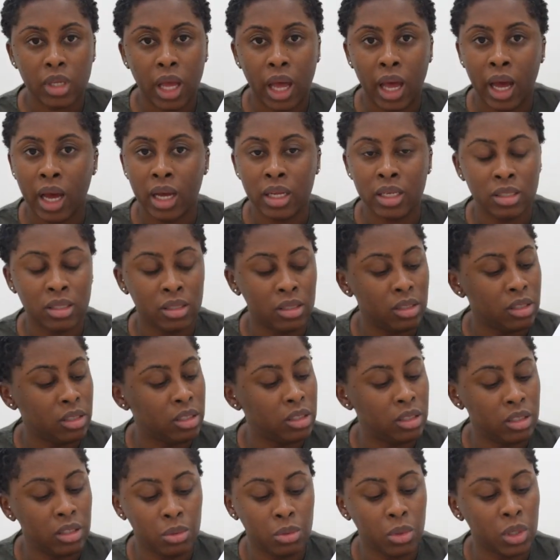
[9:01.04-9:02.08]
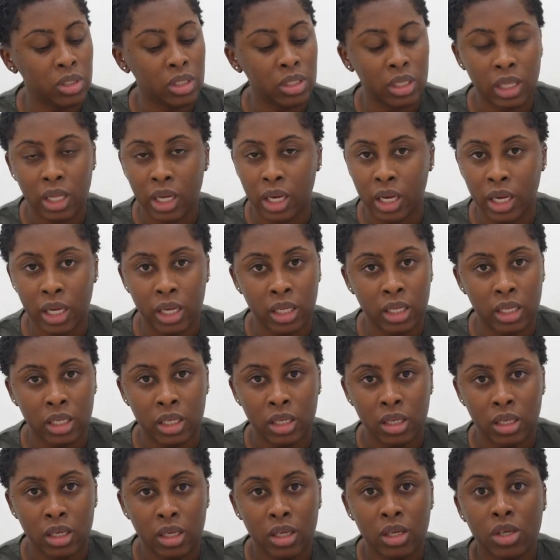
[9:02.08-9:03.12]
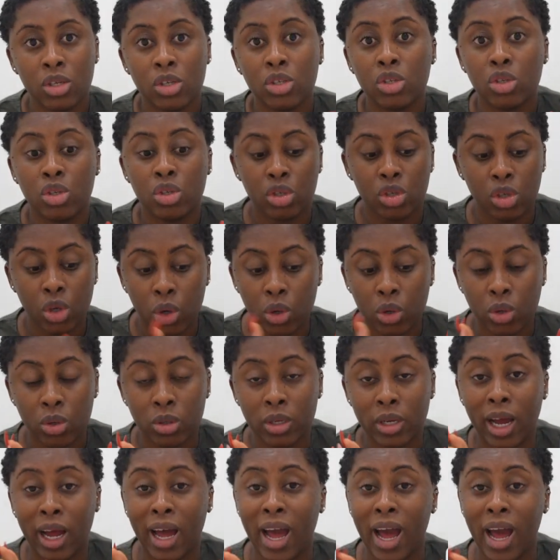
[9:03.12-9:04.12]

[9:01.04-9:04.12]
And she wasn't lying. So good. I